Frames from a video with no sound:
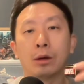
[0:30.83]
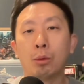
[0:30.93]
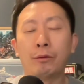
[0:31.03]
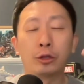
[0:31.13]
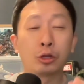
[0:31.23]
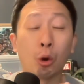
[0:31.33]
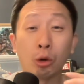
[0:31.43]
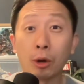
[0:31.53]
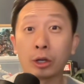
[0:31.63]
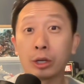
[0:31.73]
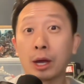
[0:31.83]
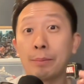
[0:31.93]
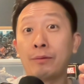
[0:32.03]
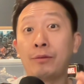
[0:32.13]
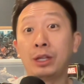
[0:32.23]
with a total market
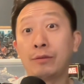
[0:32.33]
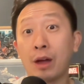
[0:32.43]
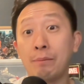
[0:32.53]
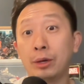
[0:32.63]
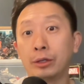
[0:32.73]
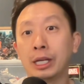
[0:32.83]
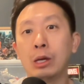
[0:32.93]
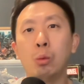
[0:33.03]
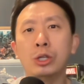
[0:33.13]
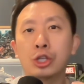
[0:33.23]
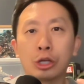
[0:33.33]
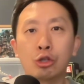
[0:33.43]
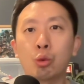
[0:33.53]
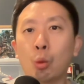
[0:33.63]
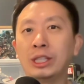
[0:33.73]
cap of fifty-five million. It was
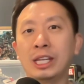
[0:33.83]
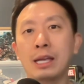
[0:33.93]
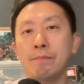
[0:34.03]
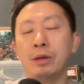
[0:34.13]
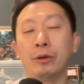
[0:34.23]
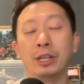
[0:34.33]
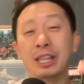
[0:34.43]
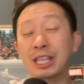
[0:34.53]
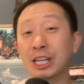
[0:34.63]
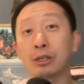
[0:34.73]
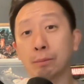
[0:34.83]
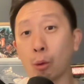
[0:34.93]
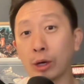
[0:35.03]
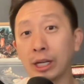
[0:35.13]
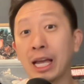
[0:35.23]
just twenty-eight million this
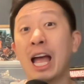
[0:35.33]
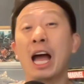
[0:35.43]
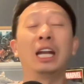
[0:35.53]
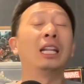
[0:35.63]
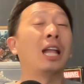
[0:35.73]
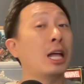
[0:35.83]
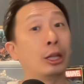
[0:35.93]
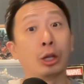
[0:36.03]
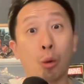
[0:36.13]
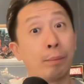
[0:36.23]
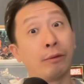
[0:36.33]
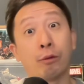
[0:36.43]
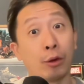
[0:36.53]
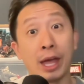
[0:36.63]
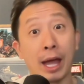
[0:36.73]
morning and a lot lower
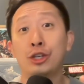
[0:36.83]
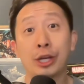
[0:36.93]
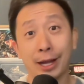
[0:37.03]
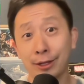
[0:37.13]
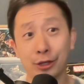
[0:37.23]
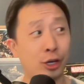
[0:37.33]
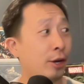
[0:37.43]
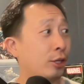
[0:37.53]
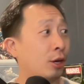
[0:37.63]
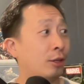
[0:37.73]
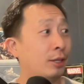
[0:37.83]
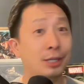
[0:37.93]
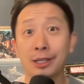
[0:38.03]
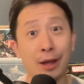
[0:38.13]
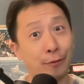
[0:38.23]
before that. Check out the chart, y'all.
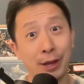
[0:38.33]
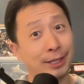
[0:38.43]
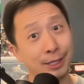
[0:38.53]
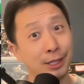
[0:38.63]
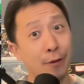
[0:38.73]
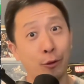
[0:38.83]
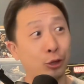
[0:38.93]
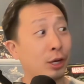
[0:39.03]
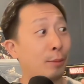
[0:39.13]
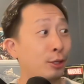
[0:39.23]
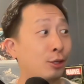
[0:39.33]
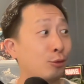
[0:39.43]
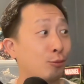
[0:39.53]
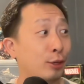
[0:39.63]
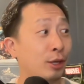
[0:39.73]
This is not fake. This is not Photoshop. This
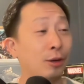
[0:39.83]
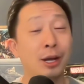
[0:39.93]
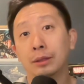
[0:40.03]
is real.